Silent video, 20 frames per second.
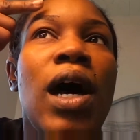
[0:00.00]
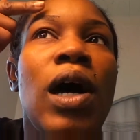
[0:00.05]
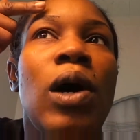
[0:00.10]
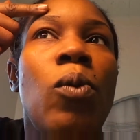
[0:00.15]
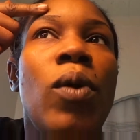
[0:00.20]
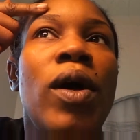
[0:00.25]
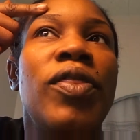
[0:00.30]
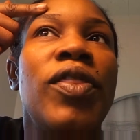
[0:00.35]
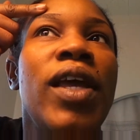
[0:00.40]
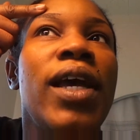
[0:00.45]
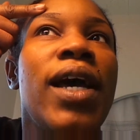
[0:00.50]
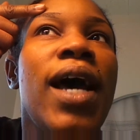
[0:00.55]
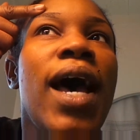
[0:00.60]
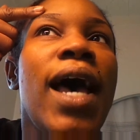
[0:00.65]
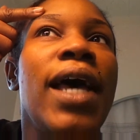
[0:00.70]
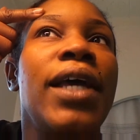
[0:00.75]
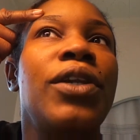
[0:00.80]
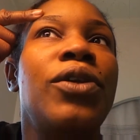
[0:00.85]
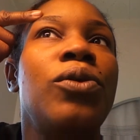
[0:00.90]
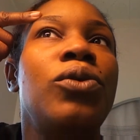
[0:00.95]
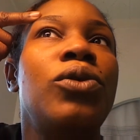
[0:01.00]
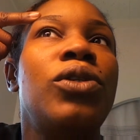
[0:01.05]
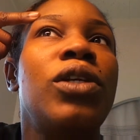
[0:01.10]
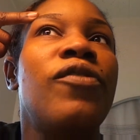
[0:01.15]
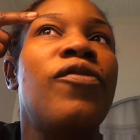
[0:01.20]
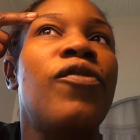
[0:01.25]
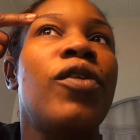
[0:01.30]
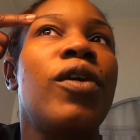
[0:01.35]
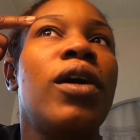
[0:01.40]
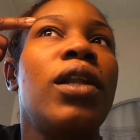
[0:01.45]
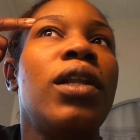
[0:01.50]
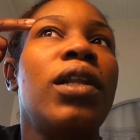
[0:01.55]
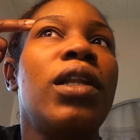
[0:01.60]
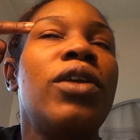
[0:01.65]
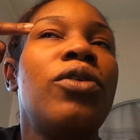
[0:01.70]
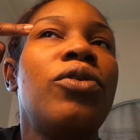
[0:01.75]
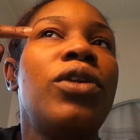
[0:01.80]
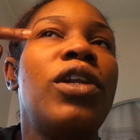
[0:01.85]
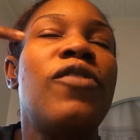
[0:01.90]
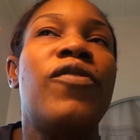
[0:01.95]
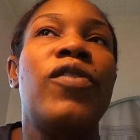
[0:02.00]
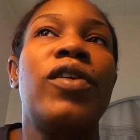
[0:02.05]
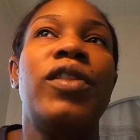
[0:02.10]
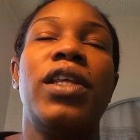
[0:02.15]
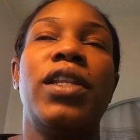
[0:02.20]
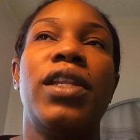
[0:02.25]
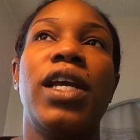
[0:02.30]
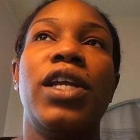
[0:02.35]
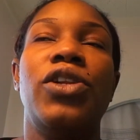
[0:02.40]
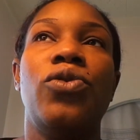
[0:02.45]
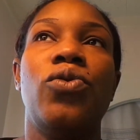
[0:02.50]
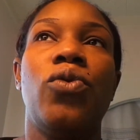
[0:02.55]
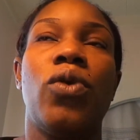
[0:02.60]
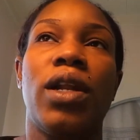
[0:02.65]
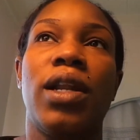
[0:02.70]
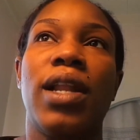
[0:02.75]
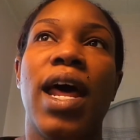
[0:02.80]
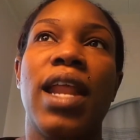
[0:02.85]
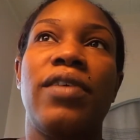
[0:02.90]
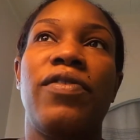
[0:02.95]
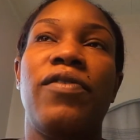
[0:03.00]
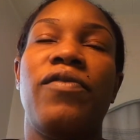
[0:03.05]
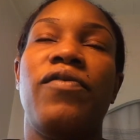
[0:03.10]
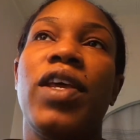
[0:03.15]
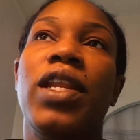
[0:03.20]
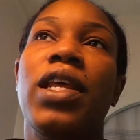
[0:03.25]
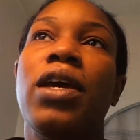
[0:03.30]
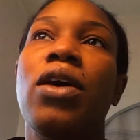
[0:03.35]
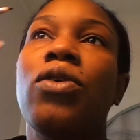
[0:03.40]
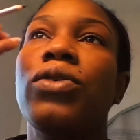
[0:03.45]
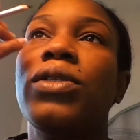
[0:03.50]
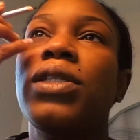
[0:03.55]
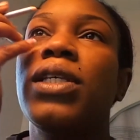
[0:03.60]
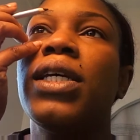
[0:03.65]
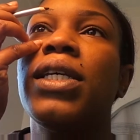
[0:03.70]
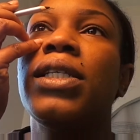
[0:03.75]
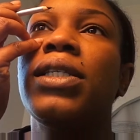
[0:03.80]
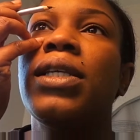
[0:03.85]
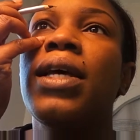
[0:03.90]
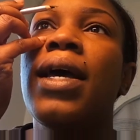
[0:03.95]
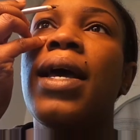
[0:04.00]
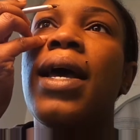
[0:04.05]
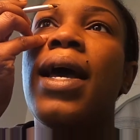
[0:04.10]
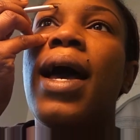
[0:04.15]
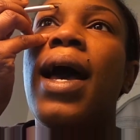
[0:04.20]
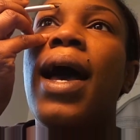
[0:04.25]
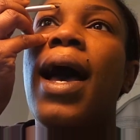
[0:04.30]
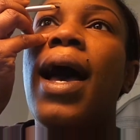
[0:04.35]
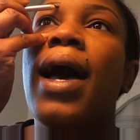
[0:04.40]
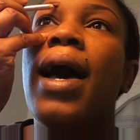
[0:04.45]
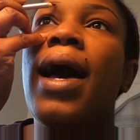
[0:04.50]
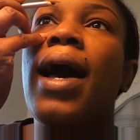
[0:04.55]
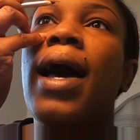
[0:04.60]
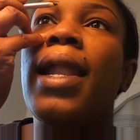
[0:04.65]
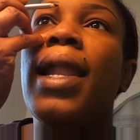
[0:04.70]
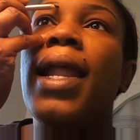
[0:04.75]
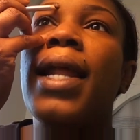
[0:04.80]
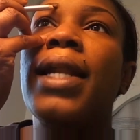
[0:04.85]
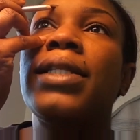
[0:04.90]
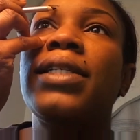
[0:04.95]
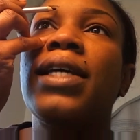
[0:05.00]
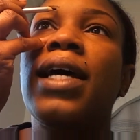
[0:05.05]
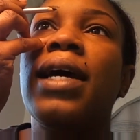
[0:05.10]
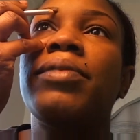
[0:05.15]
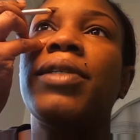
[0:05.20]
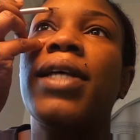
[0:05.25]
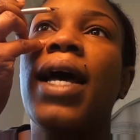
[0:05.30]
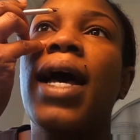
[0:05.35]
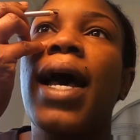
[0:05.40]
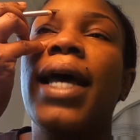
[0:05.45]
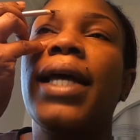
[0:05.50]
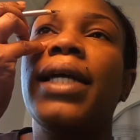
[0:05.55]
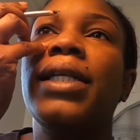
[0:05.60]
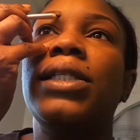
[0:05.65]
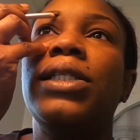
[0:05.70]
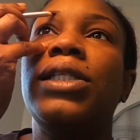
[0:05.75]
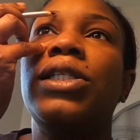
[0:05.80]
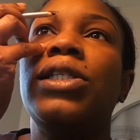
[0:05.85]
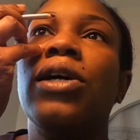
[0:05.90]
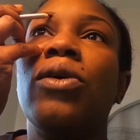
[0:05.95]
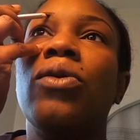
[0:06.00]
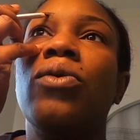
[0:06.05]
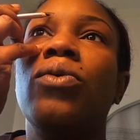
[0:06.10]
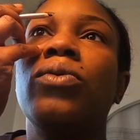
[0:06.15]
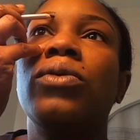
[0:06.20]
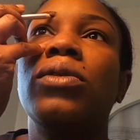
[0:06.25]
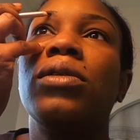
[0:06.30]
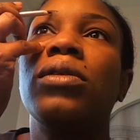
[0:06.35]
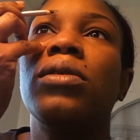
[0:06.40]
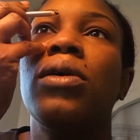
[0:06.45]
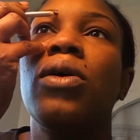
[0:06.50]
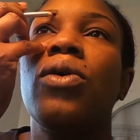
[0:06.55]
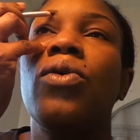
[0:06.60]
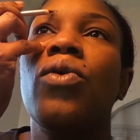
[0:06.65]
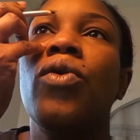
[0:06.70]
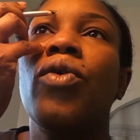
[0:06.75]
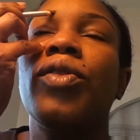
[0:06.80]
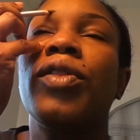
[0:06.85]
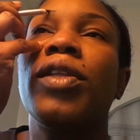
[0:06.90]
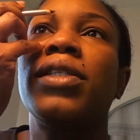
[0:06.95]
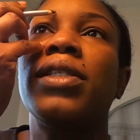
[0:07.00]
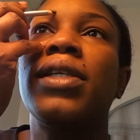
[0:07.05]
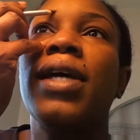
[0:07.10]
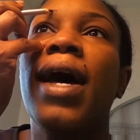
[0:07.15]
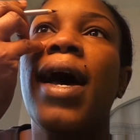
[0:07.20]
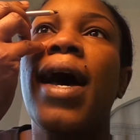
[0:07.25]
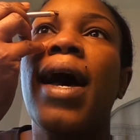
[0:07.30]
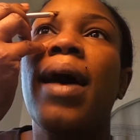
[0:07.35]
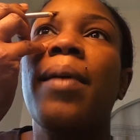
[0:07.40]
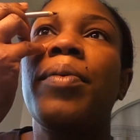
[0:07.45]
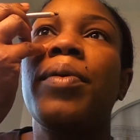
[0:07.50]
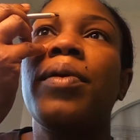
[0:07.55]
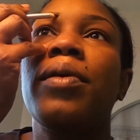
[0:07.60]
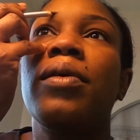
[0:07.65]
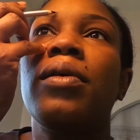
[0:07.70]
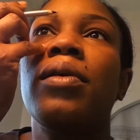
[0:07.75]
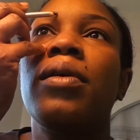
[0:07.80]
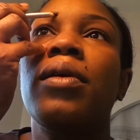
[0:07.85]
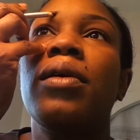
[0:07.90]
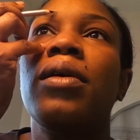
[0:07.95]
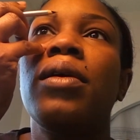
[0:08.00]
Now, one thing I do different, a little different than they do on a lot of the videos, is a lot of times I don't go on the top